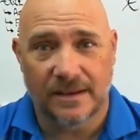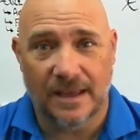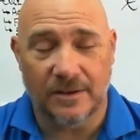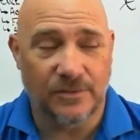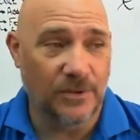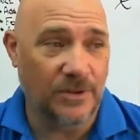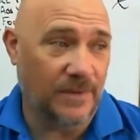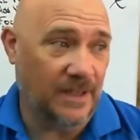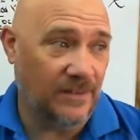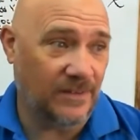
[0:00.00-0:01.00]
And the truth of
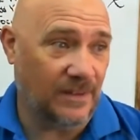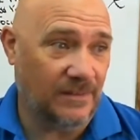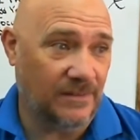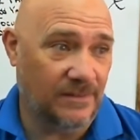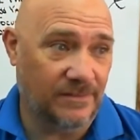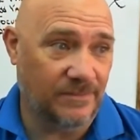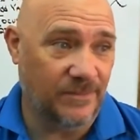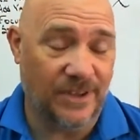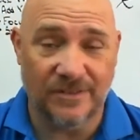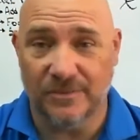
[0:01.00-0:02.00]
it is, it
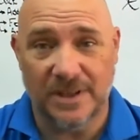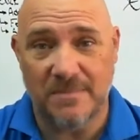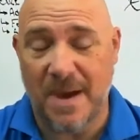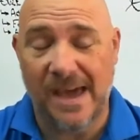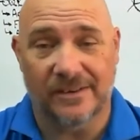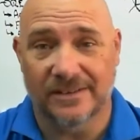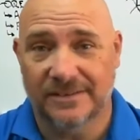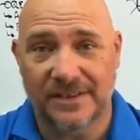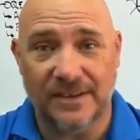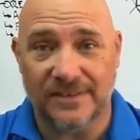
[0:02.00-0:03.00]
doesn't really matter,
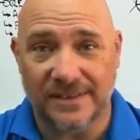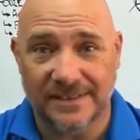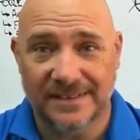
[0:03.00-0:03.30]
does it?